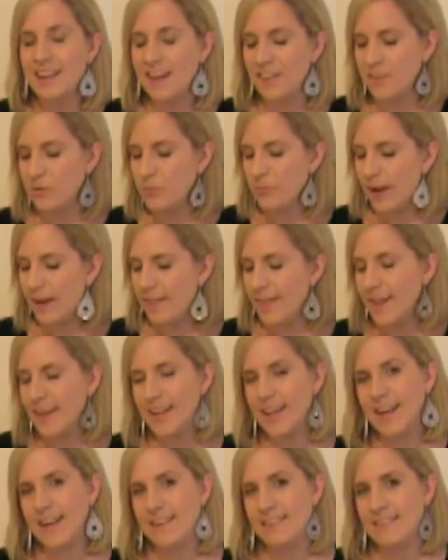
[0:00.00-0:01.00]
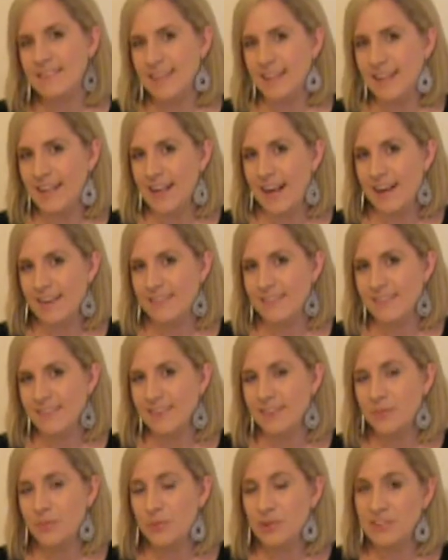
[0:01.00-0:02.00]
Now the way they get acetic
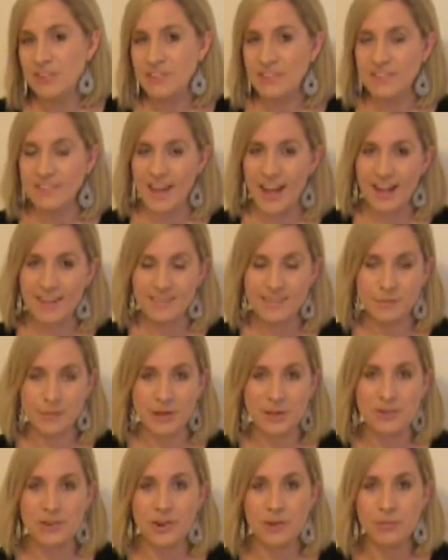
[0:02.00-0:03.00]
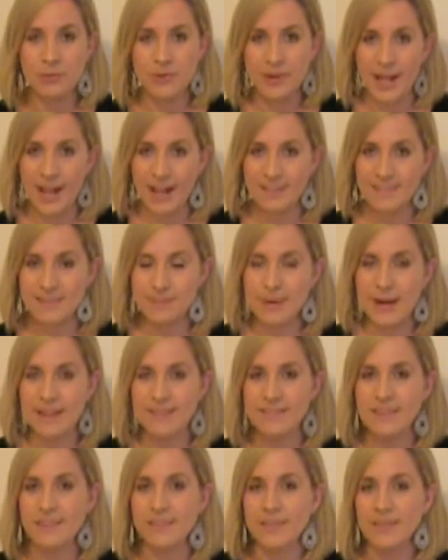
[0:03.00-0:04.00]
acid, which is antimicrobial and
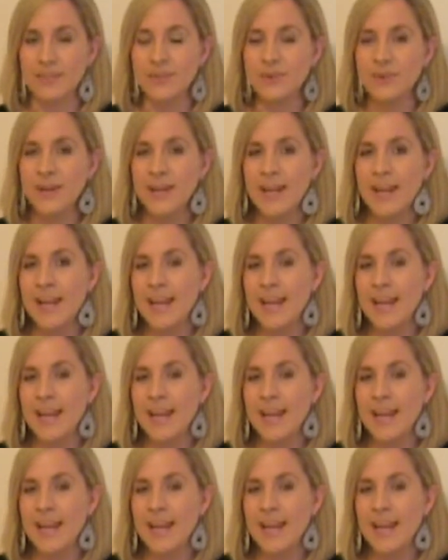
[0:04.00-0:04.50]
antibacterial,